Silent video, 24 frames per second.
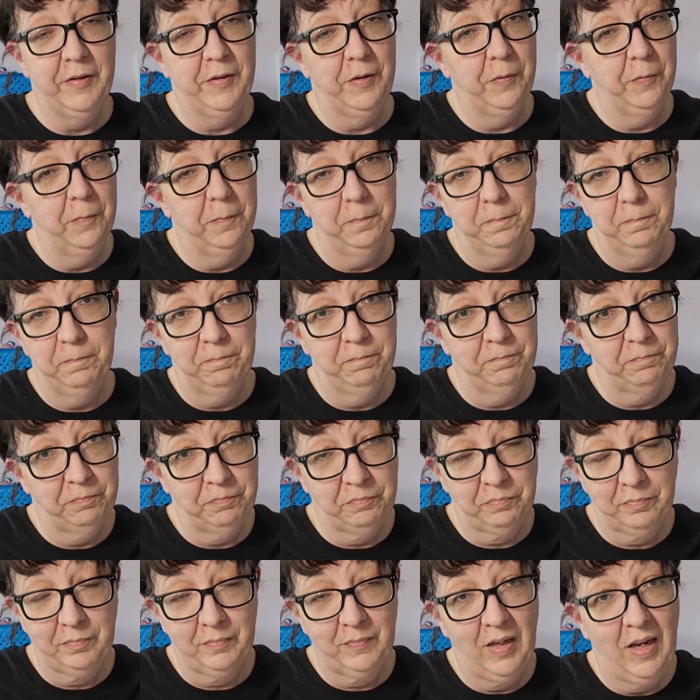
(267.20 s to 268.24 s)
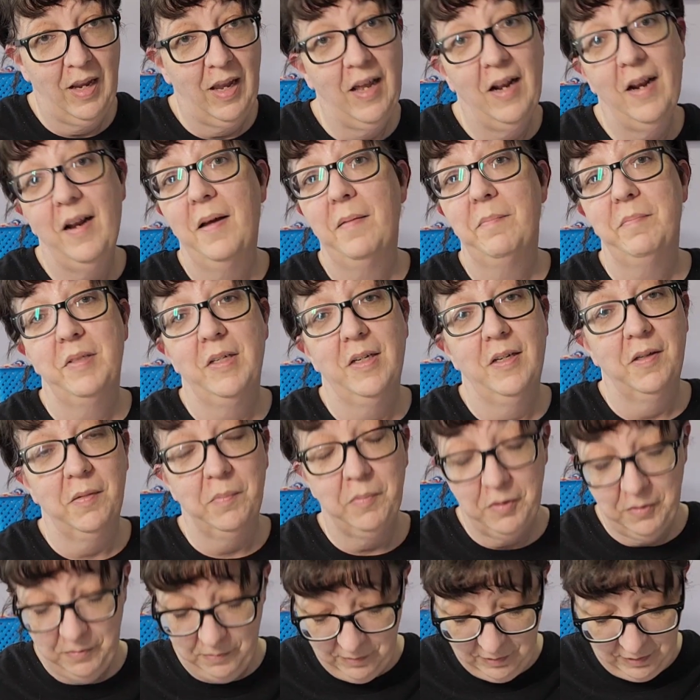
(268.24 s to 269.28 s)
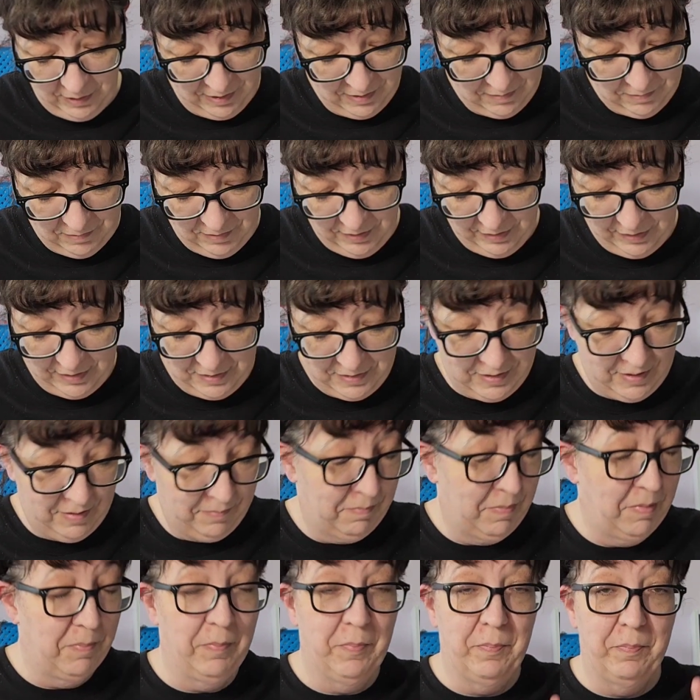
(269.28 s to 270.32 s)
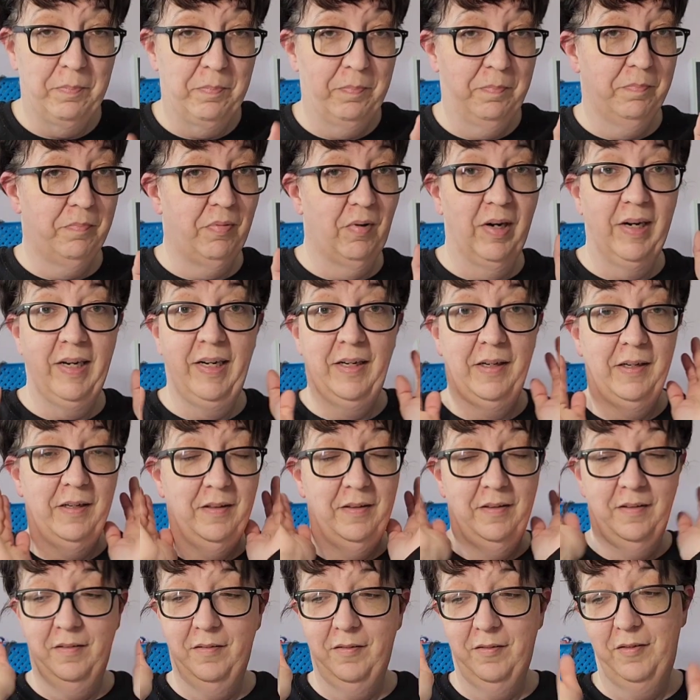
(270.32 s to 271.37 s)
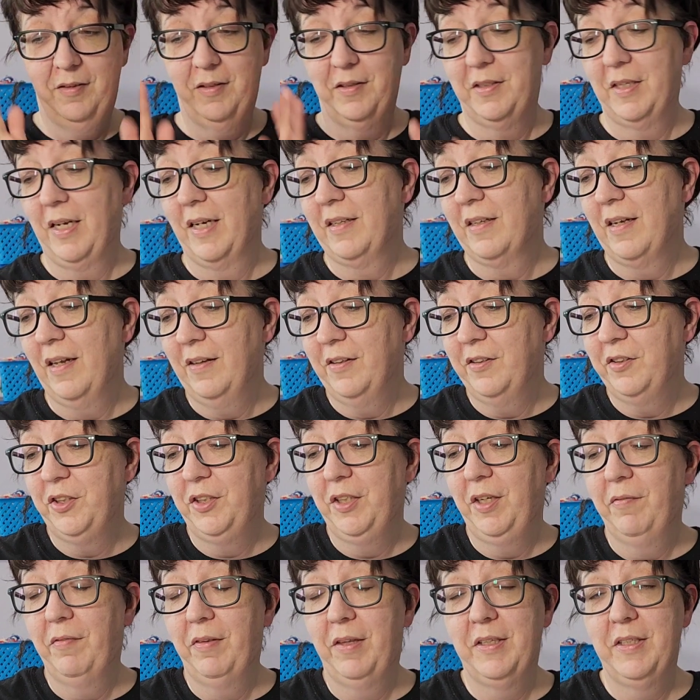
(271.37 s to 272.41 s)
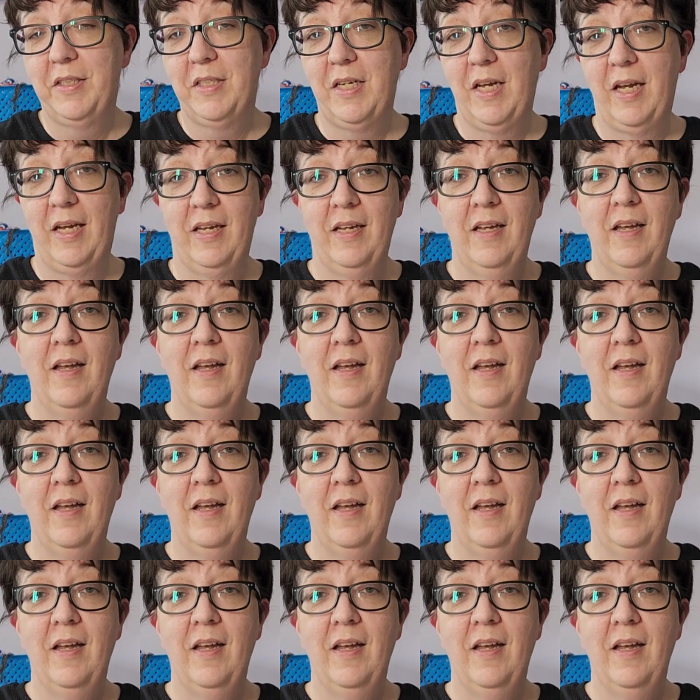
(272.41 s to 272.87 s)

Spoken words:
you, and I'm terrible. Like I said, my brain and the technology and everything today.